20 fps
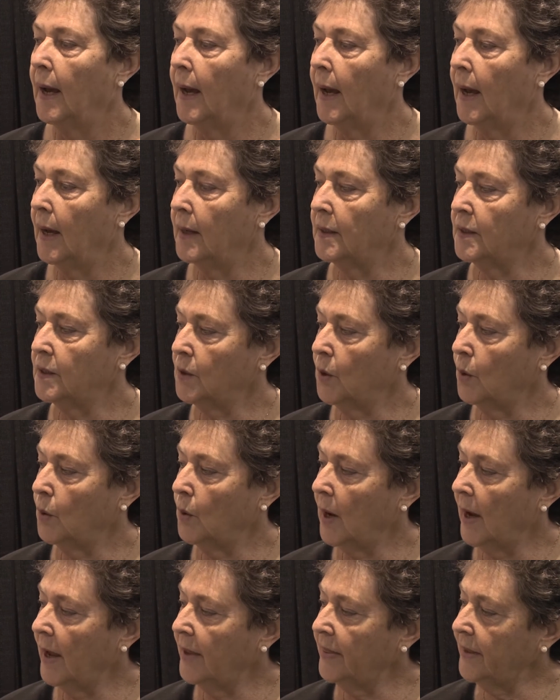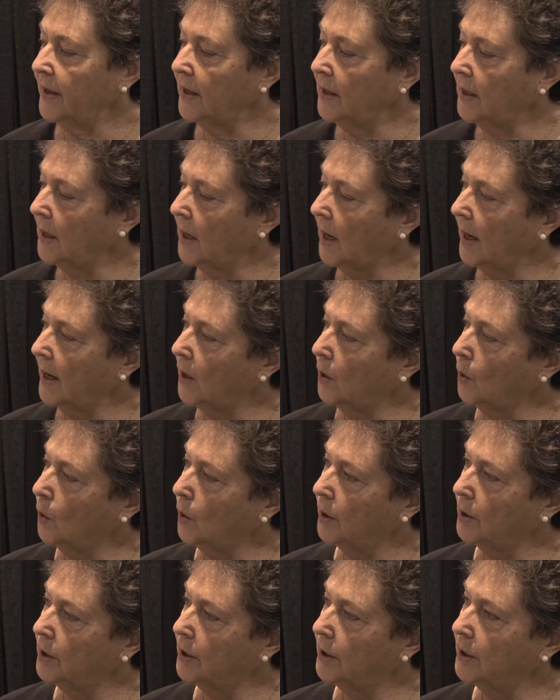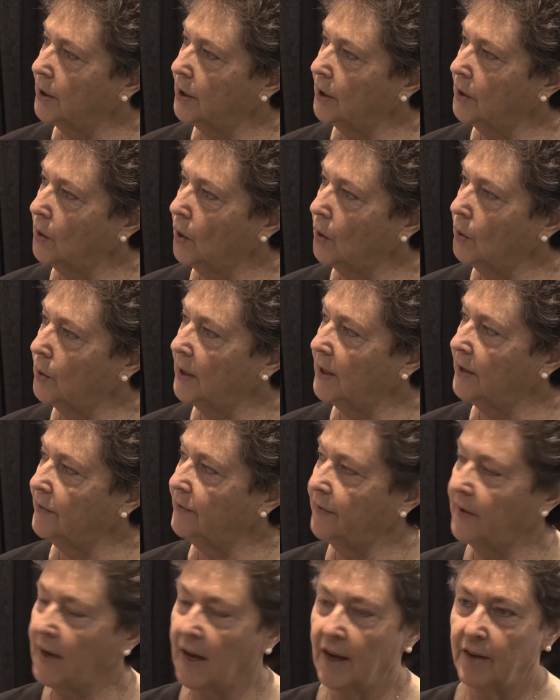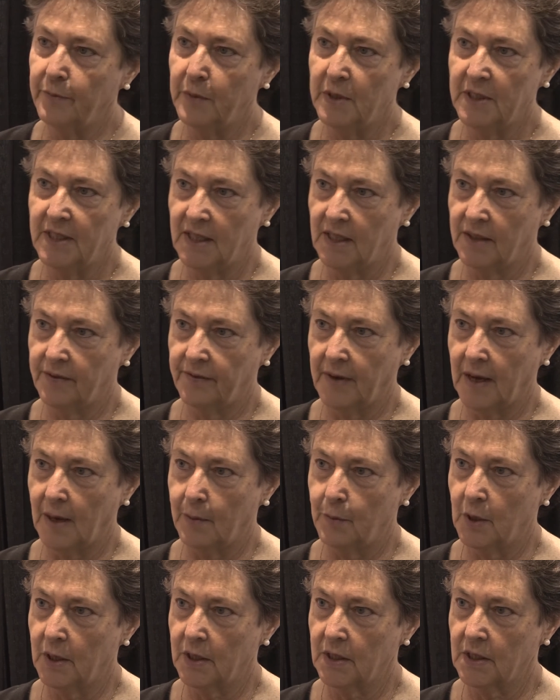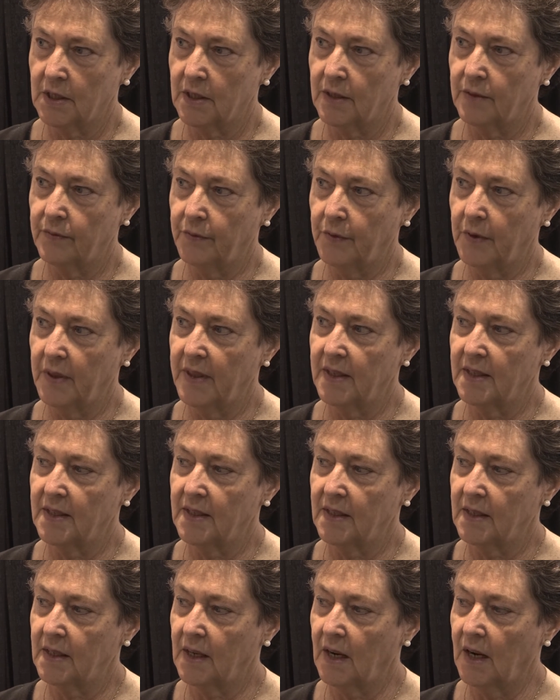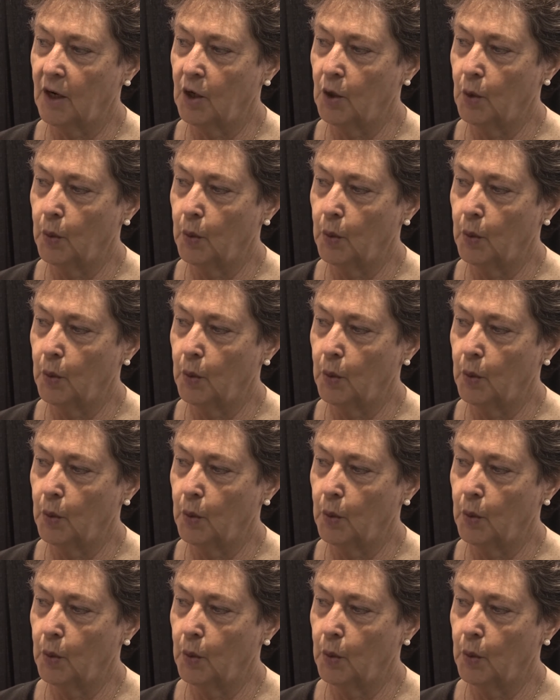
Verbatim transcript: do. So I think I ordered only five batik fabrics okay. for this entire